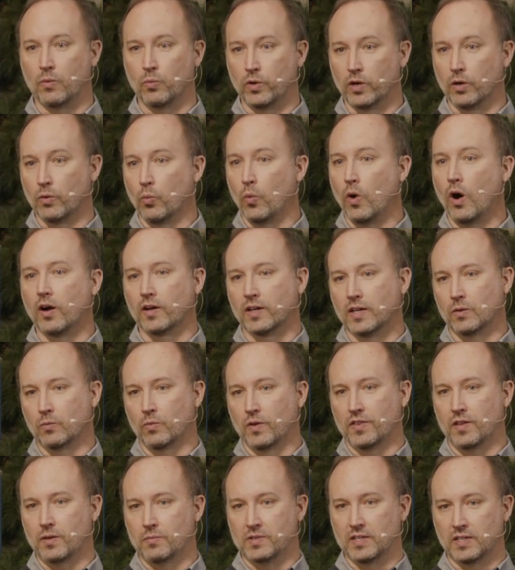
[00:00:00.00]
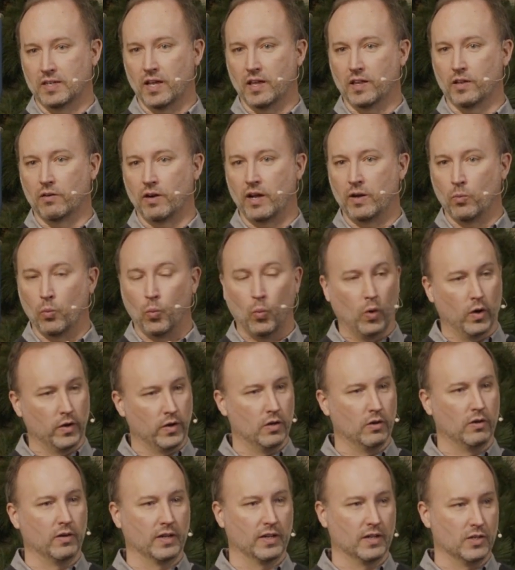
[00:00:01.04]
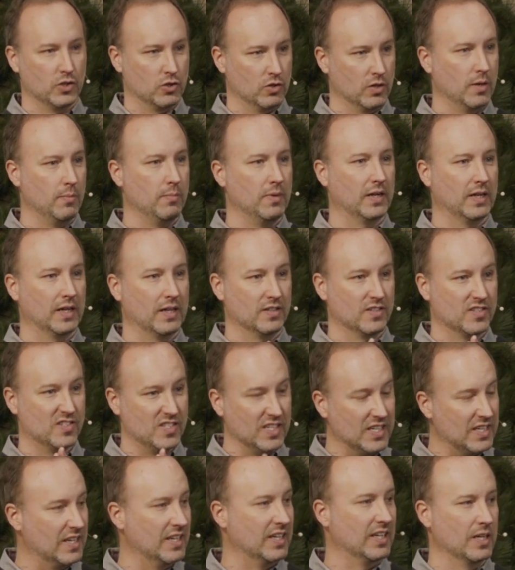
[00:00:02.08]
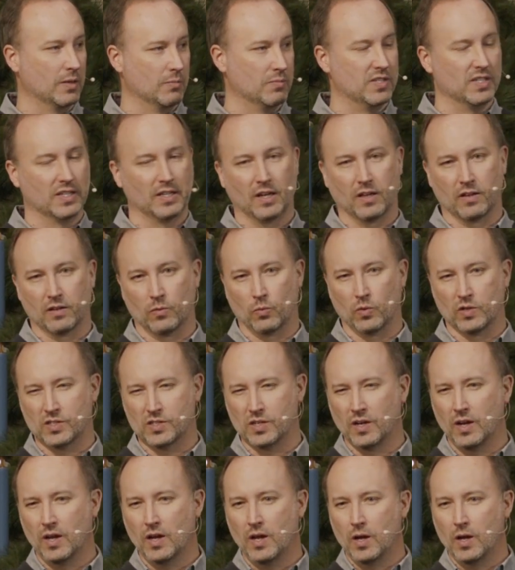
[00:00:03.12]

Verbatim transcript: we are walking with Him together and wondering and dreaming and seeking Him together, which